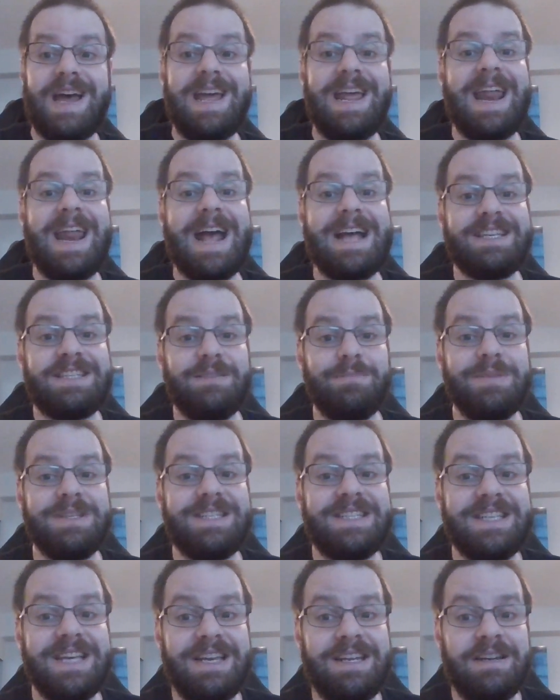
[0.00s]
Uh, it has to be
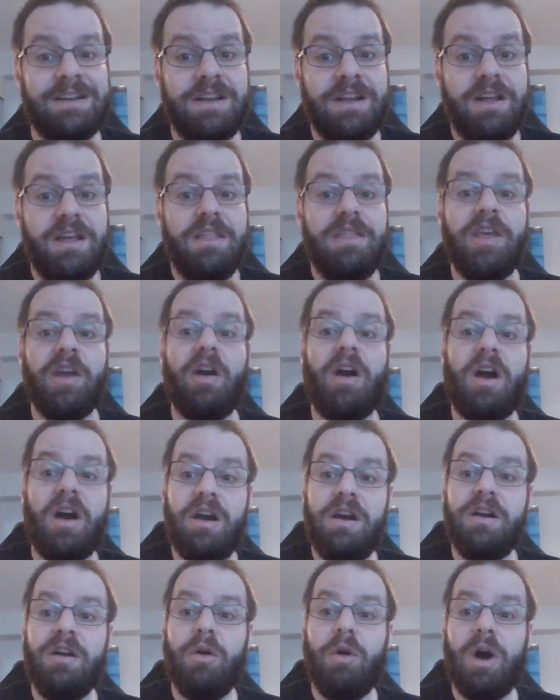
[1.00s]
said, there
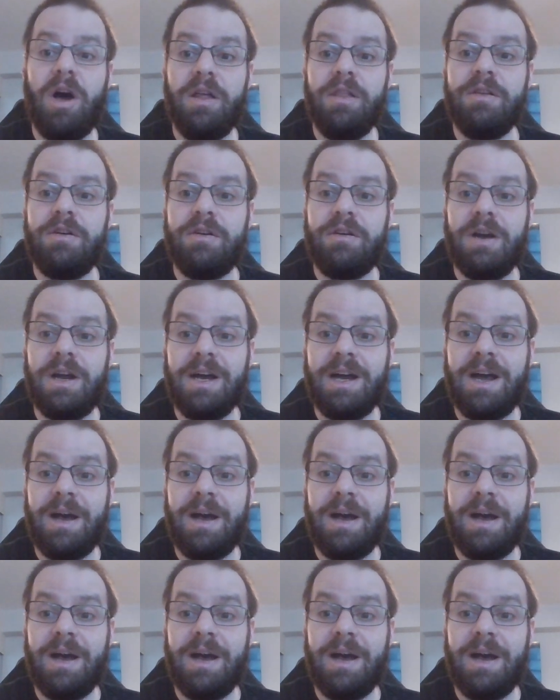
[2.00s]
are no other